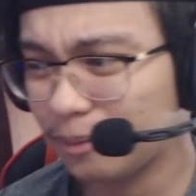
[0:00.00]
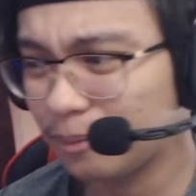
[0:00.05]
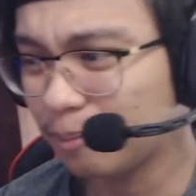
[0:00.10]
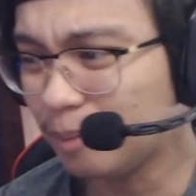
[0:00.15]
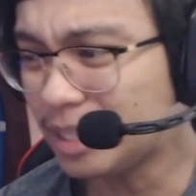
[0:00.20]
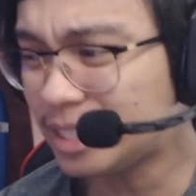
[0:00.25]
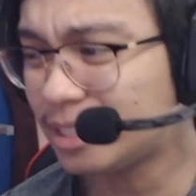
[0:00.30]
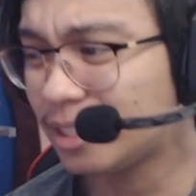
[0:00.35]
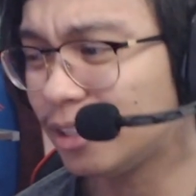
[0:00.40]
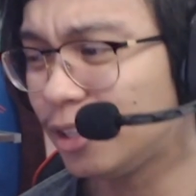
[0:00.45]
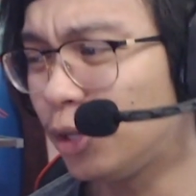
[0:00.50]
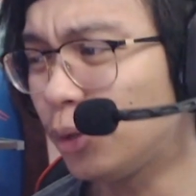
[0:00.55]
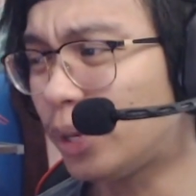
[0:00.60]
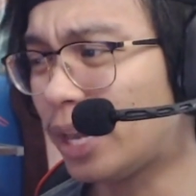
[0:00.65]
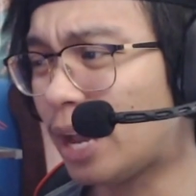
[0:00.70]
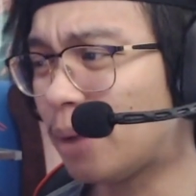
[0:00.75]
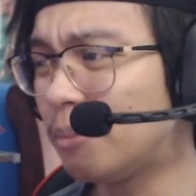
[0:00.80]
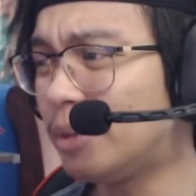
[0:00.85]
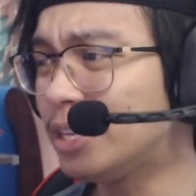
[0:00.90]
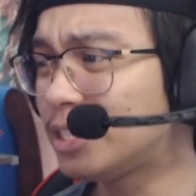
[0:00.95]
Miss Yuki,
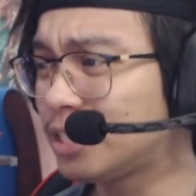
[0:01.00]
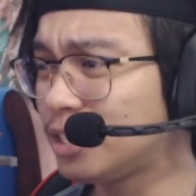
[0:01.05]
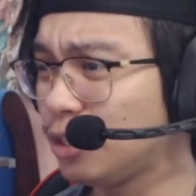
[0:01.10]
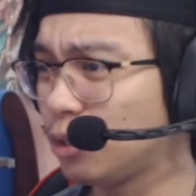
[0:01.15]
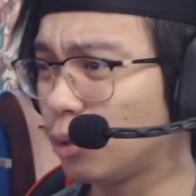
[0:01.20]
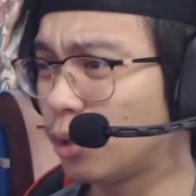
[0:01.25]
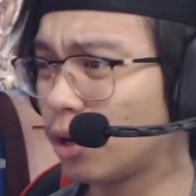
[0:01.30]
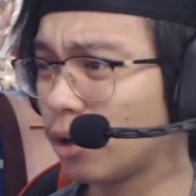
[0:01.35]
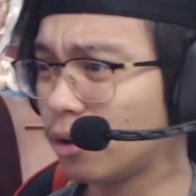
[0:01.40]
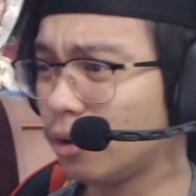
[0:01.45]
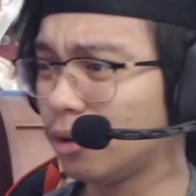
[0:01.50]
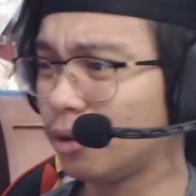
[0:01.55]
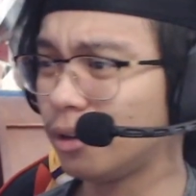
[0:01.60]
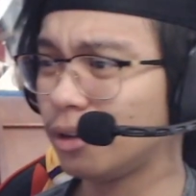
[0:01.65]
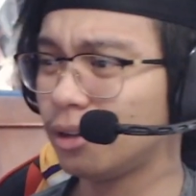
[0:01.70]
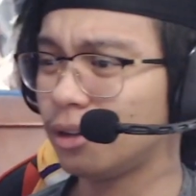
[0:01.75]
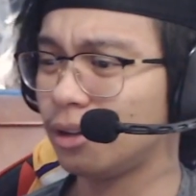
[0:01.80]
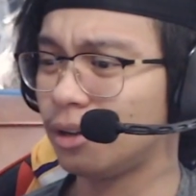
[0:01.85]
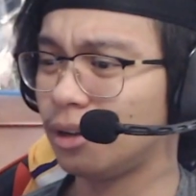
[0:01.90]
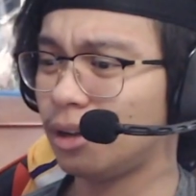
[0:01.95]
I miss you, girl.
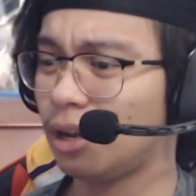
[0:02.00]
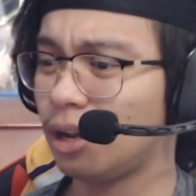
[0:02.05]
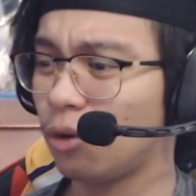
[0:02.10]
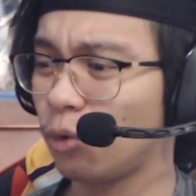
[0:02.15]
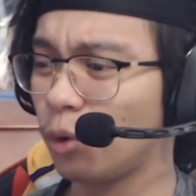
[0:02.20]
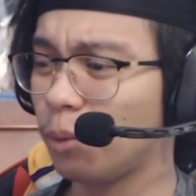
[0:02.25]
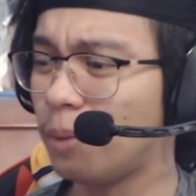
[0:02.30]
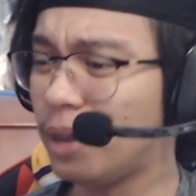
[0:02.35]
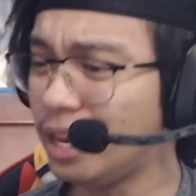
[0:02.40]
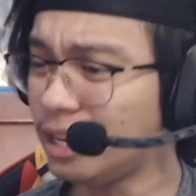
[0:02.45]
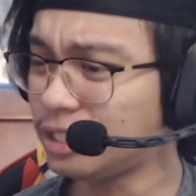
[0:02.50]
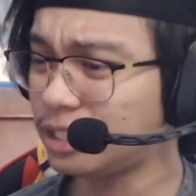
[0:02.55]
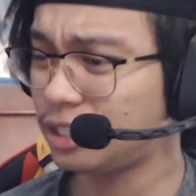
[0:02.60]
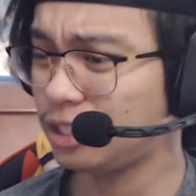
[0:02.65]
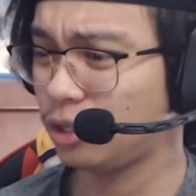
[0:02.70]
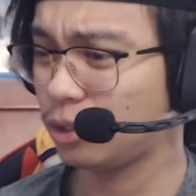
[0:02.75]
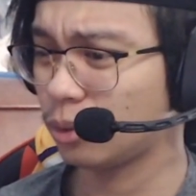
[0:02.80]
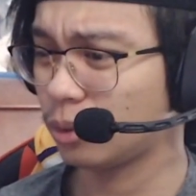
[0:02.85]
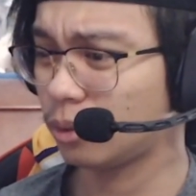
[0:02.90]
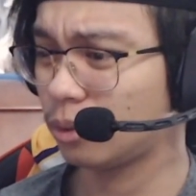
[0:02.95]
We miss
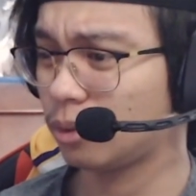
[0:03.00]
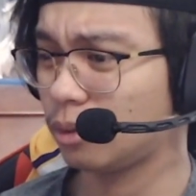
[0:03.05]
you.